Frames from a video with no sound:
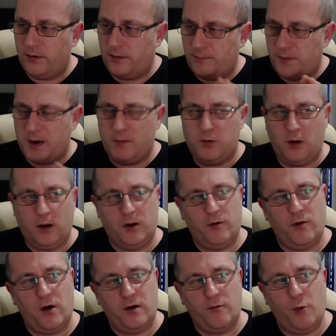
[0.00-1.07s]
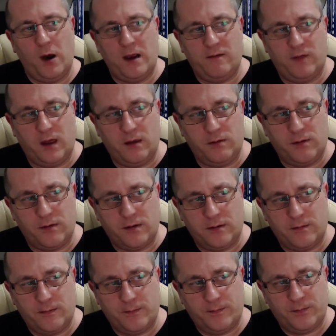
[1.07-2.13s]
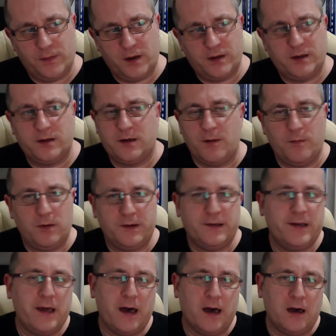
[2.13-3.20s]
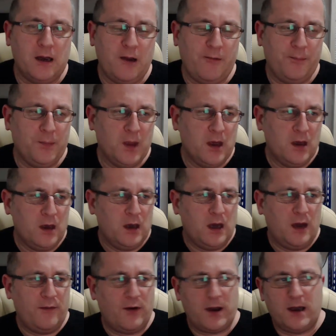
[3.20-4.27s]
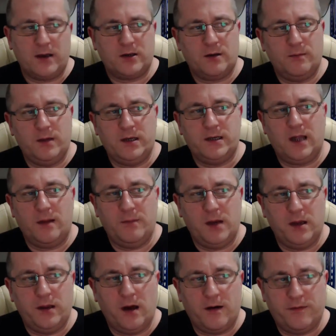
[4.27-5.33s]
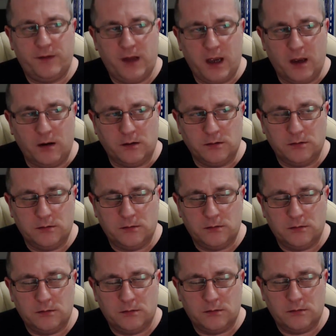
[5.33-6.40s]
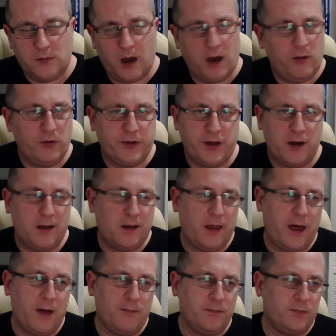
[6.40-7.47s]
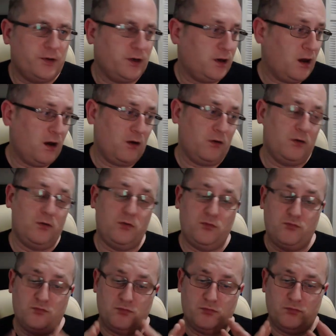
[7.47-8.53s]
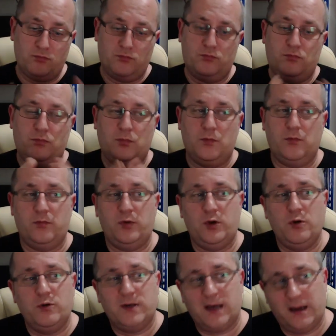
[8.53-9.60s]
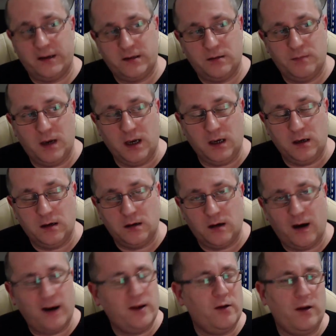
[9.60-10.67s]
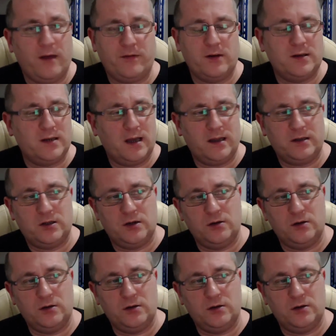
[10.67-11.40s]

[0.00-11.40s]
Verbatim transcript: people on the right wavelength. It's as simple as that. If I get somebody selling me a duff deal, I will tell them to go, you sell it to me. I don't have to sell it